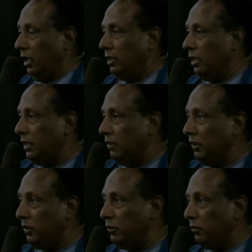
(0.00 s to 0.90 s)
Then they
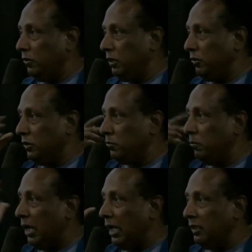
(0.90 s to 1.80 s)
went through, it was
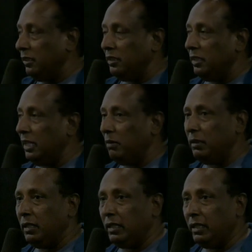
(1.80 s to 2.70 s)
banned in the
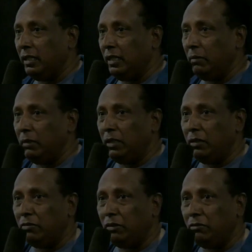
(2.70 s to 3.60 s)

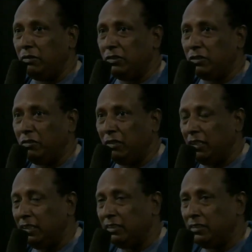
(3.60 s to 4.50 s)
Lebanon Film
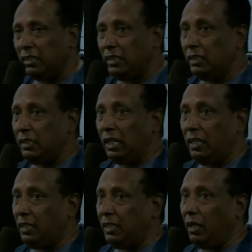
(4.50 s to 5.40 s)
Festival, this and that.
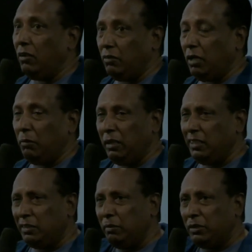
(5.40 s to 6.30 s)

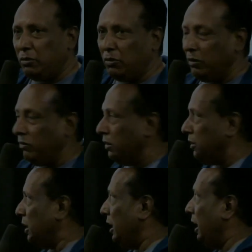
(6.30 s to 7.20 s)
That's a big story.
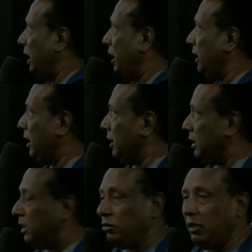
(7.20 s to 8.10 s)

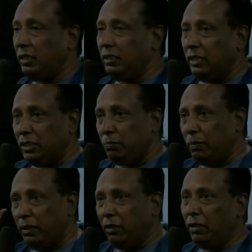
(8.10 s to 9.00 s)
That's why this
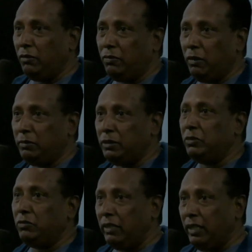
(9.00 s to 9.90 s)
particular film, she
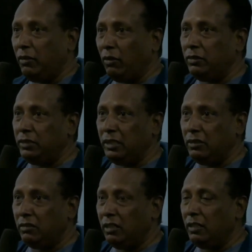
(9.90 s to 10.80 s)
was very
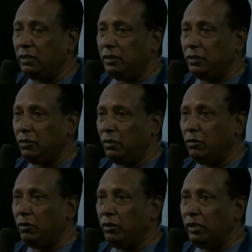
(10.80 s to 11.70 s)
conscious. She is not
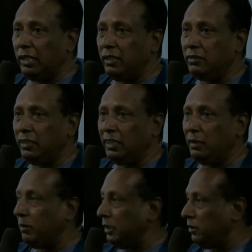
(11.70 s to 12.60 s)
going to get a
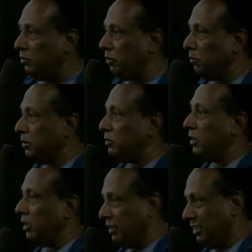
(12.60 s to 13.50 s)
single paisa from
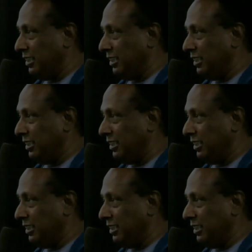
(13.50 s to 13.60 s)
Israel.